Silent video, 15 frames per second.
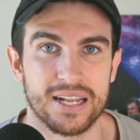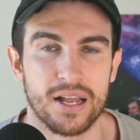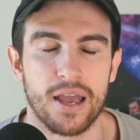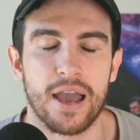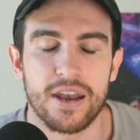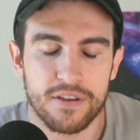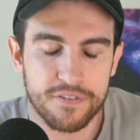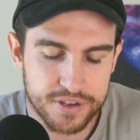
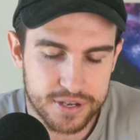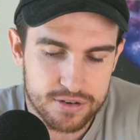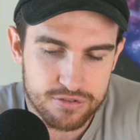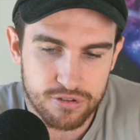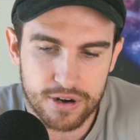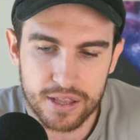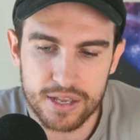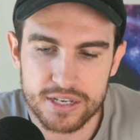And if you can
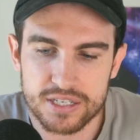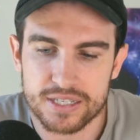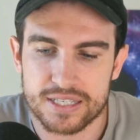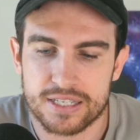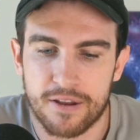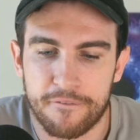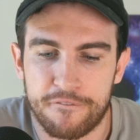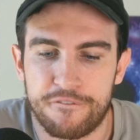really just
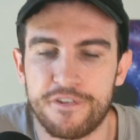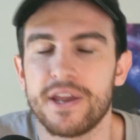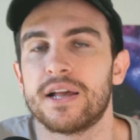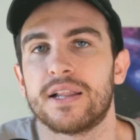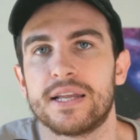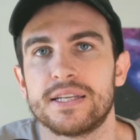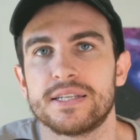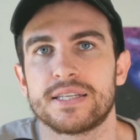feel
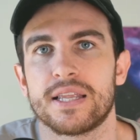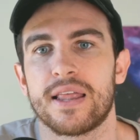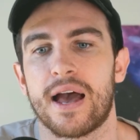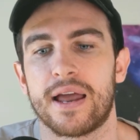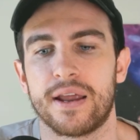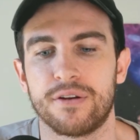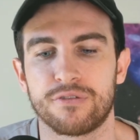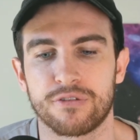into that
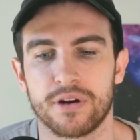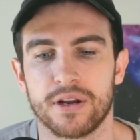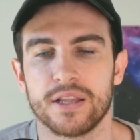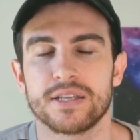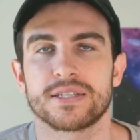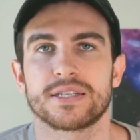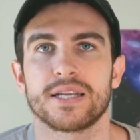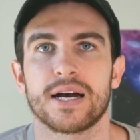and really
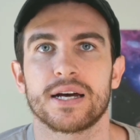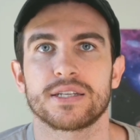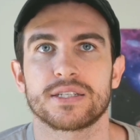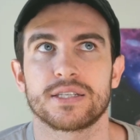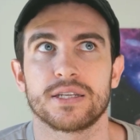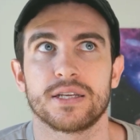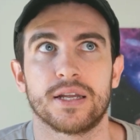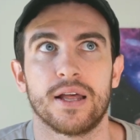start
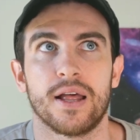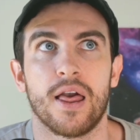to